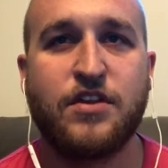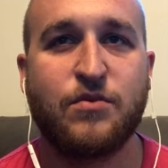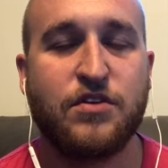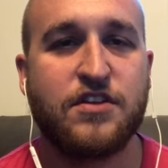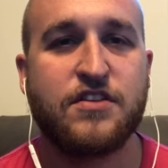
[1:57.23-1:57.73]

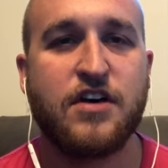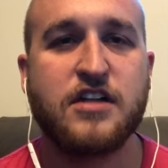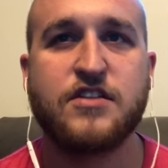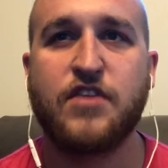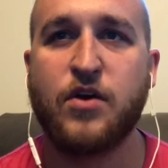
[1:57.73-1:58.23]
with the
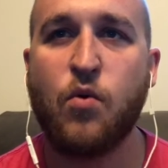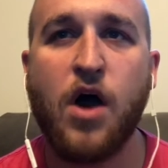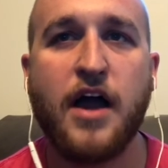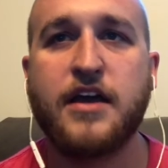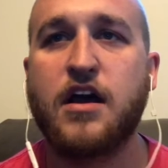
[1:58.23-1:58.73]
thoughts of like,
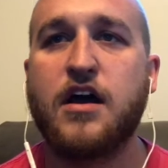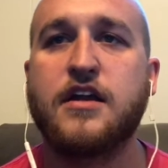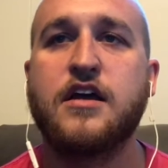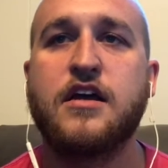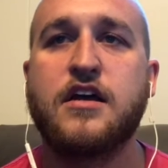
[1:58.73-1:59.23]
why
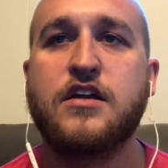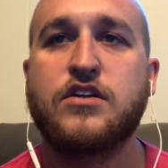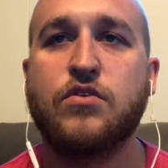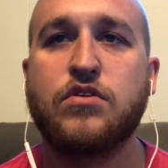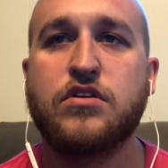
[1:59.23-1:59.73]
God,
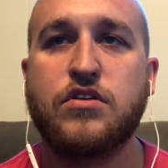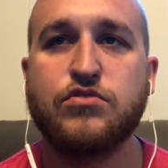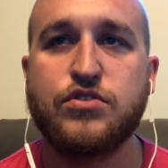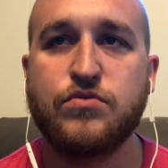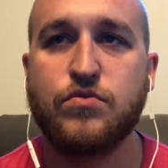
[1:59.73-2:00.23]

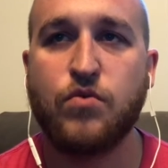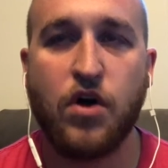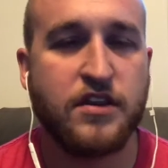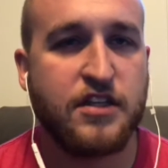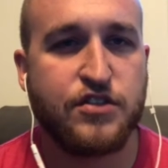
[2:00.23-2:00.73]
don't you
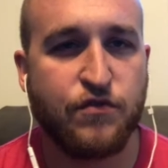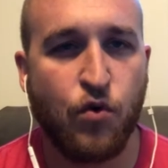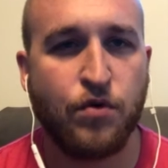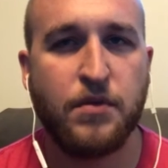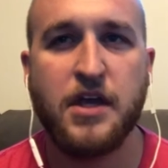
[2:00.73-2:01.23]
want this
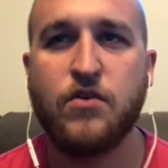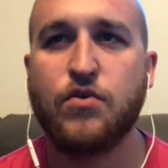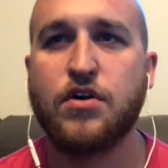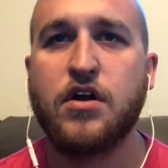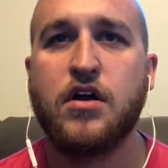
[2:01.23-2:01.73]
for me,
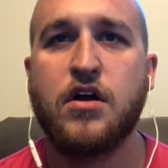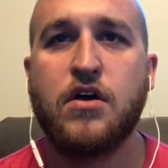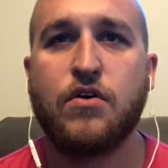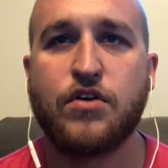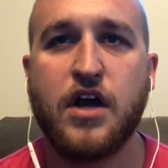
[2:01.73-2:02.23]
or
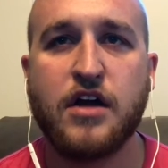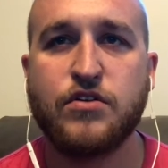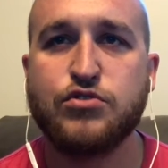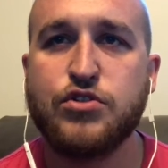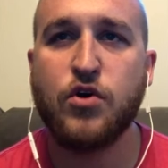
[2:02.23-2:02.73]
God,
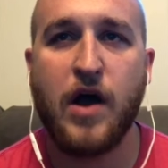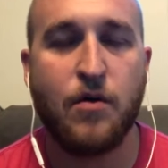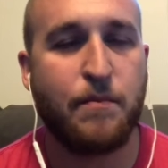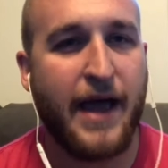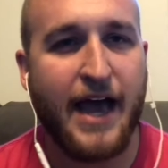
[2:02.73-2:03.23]
don't how
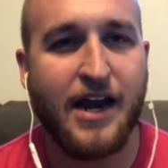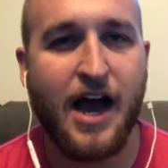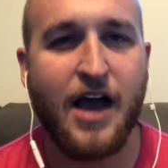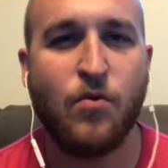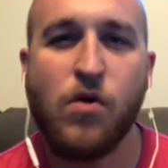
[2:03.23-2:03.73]
bad
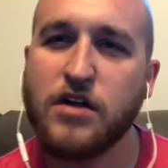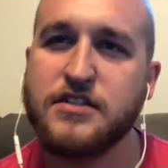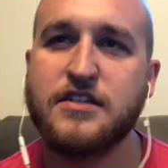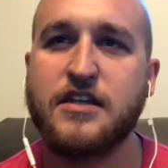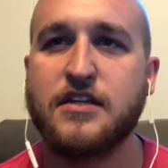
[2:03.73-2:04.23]
I
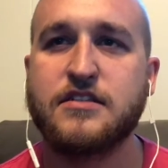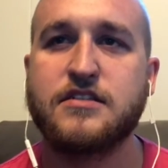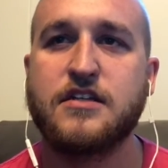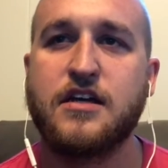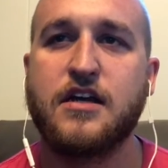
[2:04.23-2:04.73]
wanted
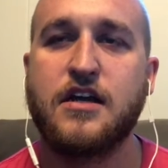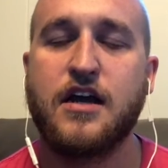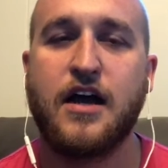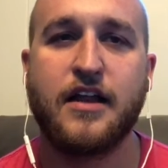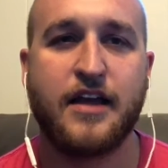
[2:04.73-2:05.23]
this?
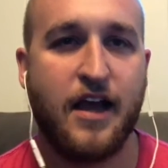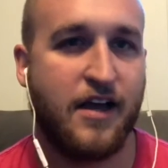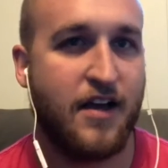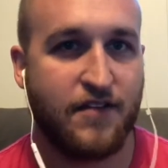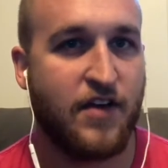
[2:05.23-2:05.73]
Like
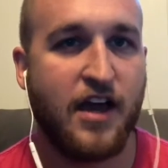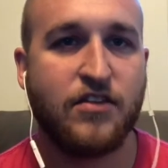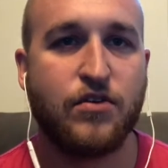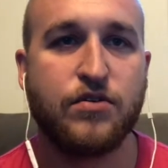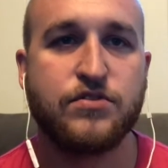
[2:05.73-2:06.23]
I've
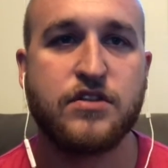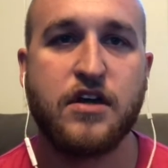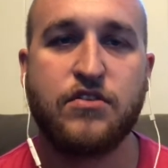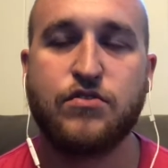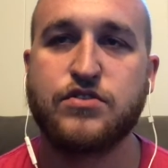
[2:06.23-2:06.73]
had those
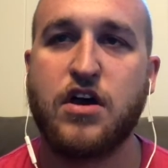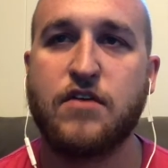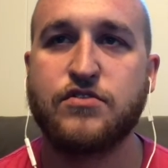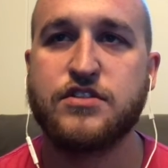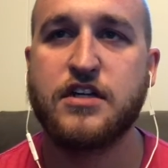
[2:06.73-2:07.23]

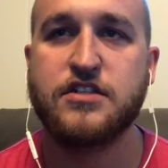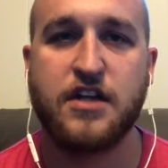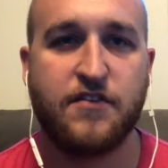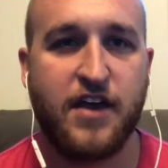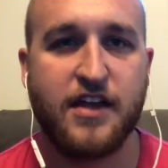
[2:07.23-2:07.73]
conversations,
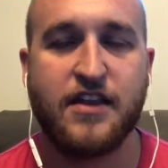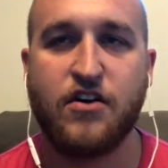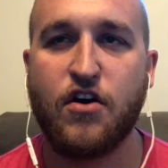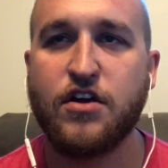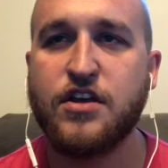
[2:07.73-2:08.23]
I've had that
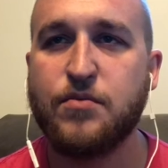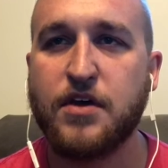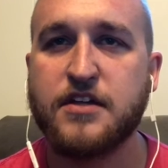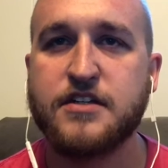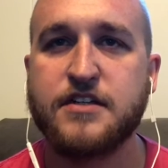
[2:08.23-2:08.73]

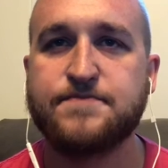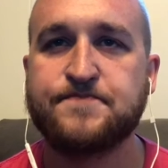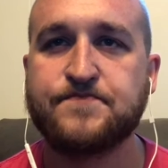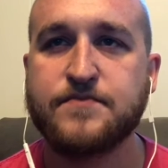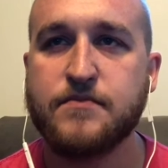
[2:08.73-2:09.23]
argument, and
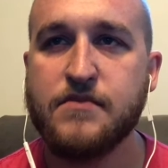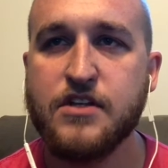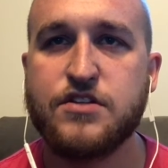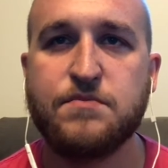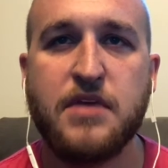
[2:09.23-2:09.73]

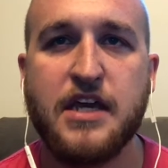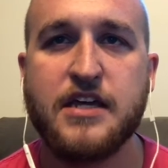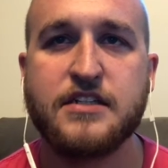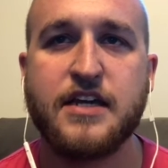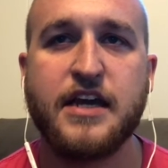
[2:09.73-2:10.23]
to me,
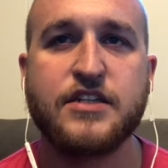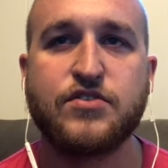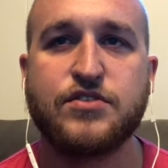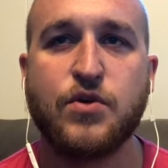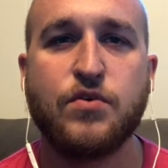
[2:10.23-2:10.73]
His answer
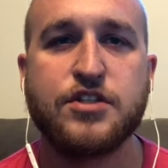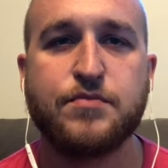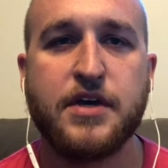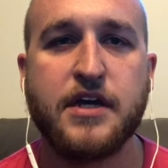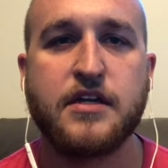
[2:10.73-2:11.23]
has always
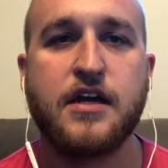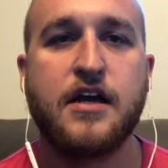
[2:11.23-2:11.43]
been,